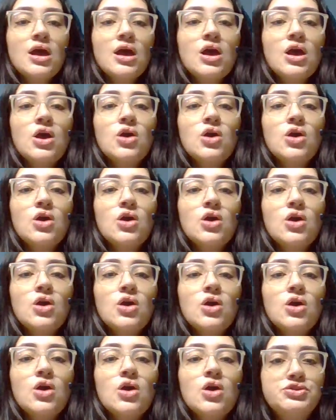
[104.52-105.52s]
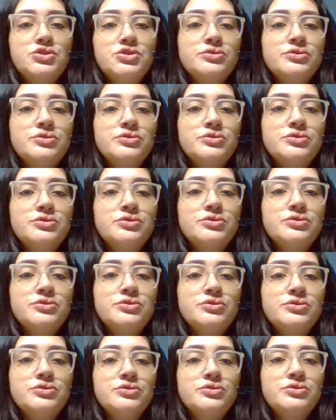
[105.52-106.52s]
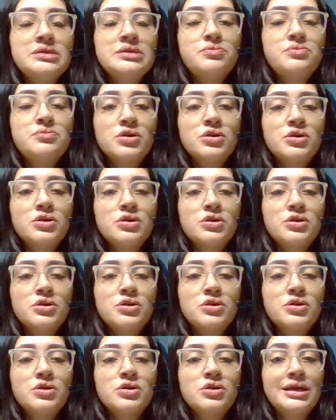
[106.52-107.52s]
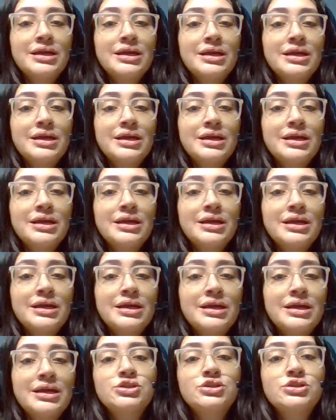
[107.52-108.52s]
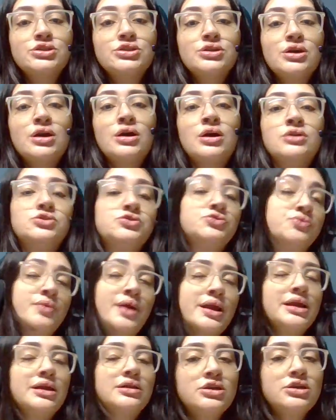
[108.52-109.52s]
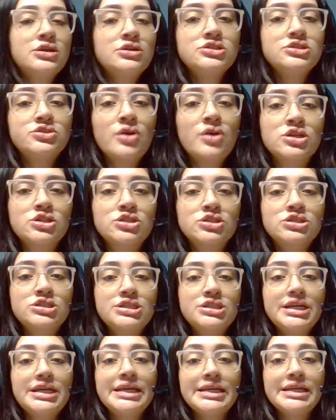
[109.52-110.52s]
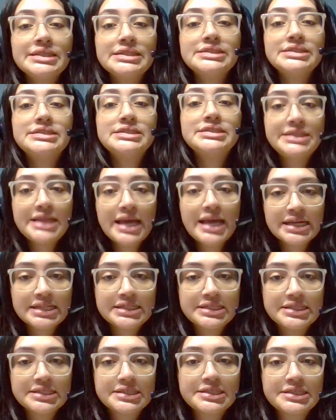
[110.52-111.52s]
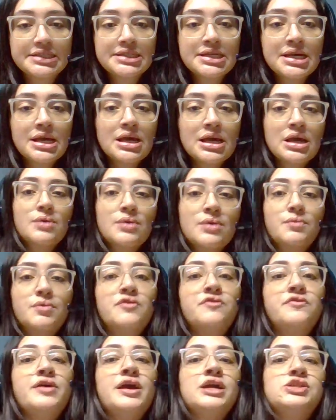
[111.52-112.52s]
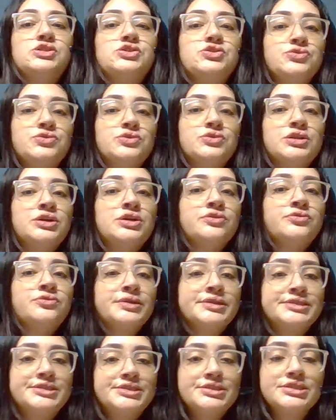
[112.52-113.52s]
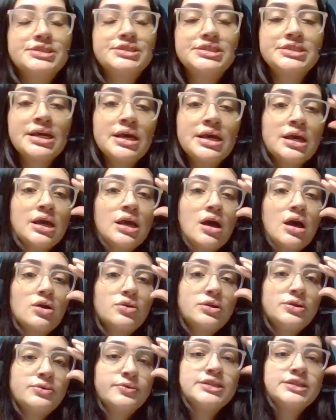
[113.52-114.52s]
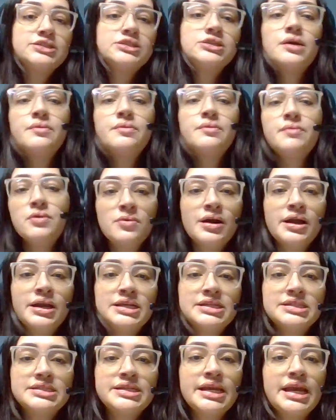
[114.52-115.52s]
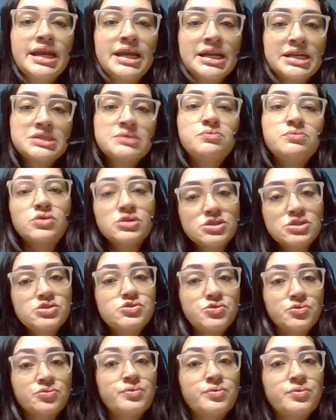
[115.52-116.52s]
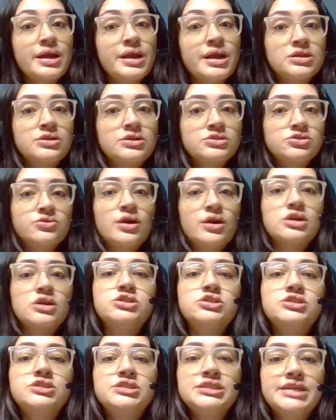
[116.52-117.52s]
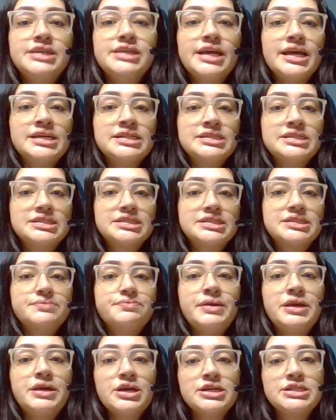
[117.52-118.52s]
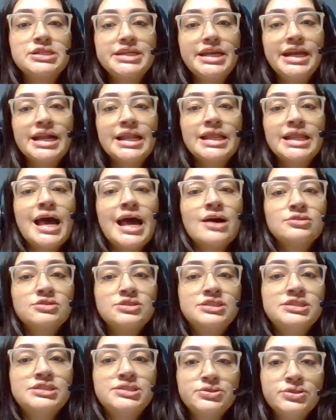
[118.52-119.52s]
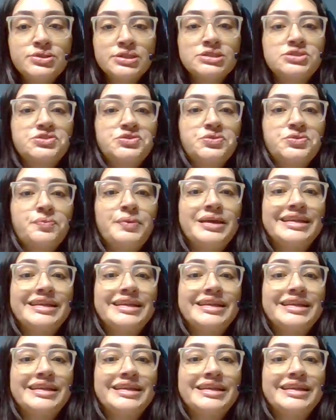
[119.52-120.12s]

Question number 2 is why is it important to write a clear instruction to write clear instructions in tests? Provide two clear reasons. Reason number 1 is that it is important to write clear instructions in tests because it allows the students to be